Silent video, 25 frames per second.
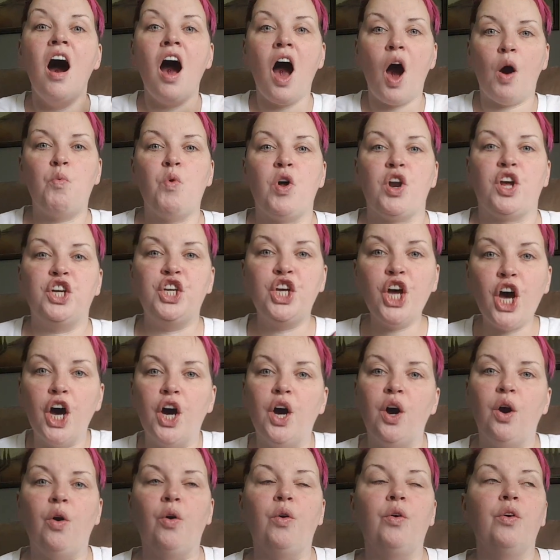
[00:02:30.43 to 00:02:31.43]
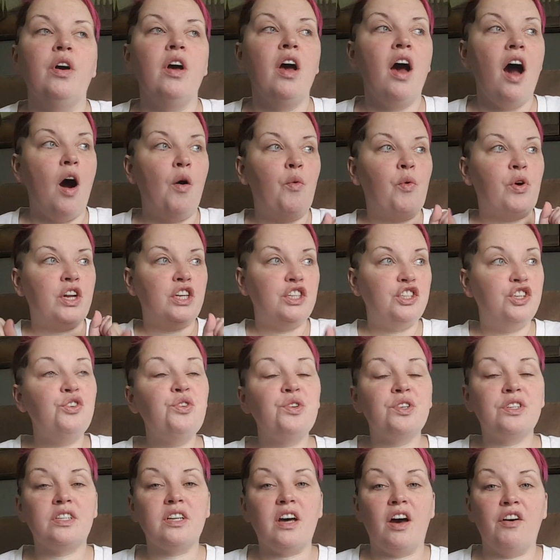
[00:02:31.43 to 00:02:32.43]
I want to go, I want to do
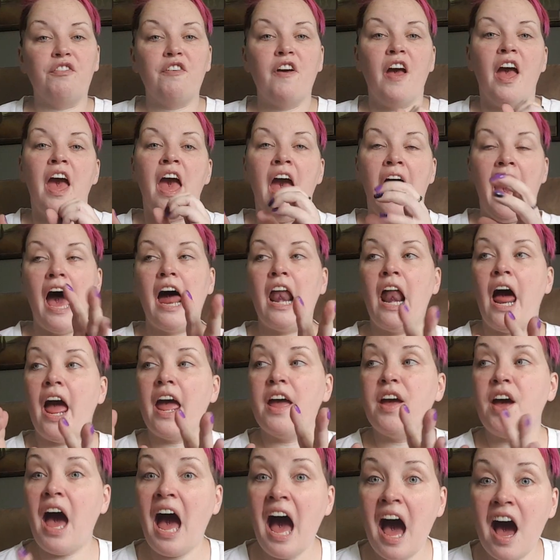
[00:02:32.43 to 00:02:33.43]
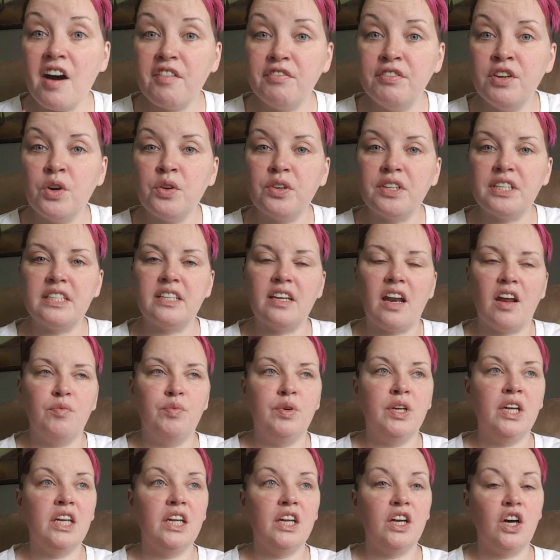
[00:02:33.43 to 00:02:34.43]
stuff. And I have noticed that I've
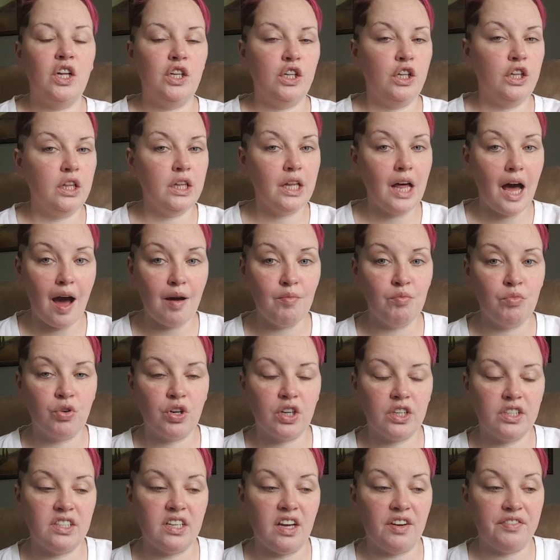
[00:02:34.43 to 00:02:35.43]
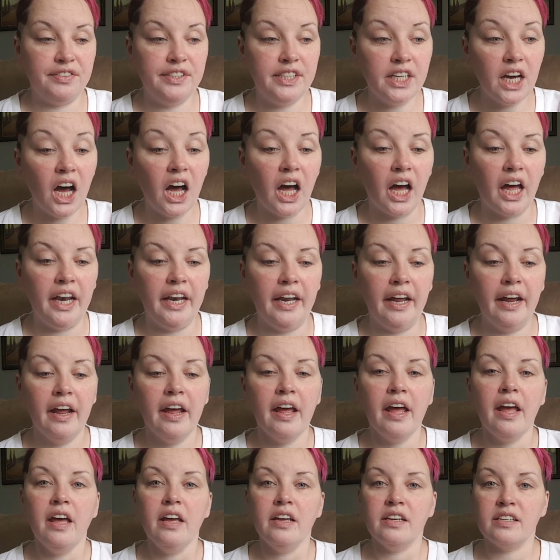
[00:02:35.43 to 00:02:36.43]
been getting a lot more stuff done
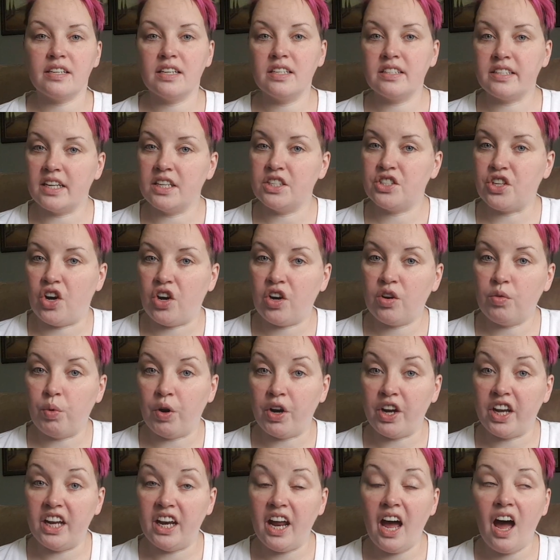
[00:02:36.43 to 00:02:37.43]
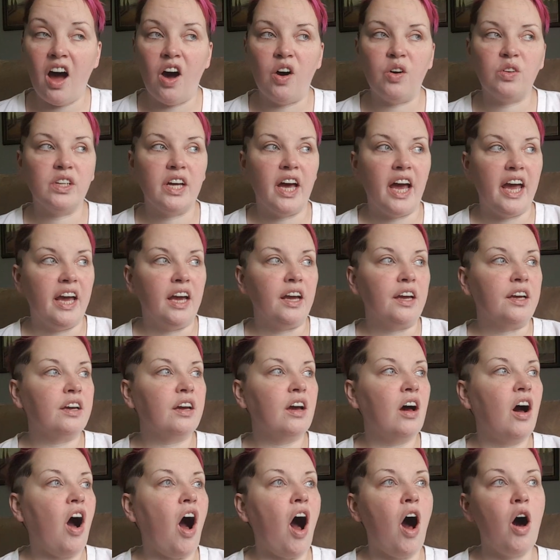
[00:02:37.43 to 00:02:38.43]
since I started working out. Like
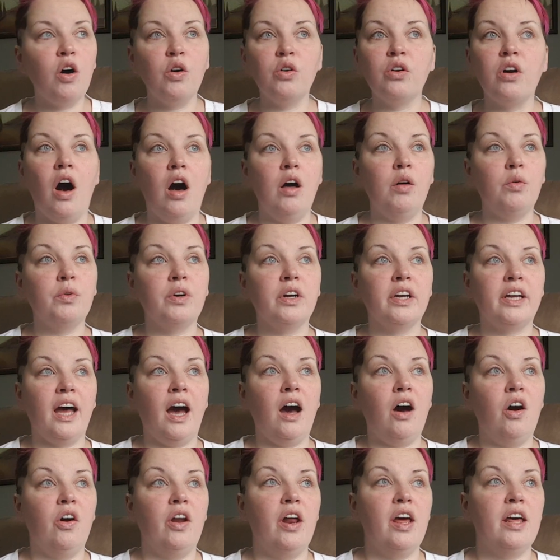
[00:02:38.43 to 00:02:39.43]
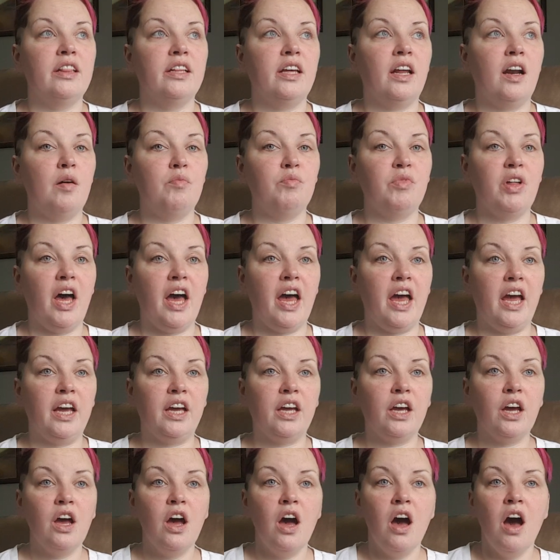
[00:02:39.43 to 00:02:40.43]
I'll work out and then I'm like,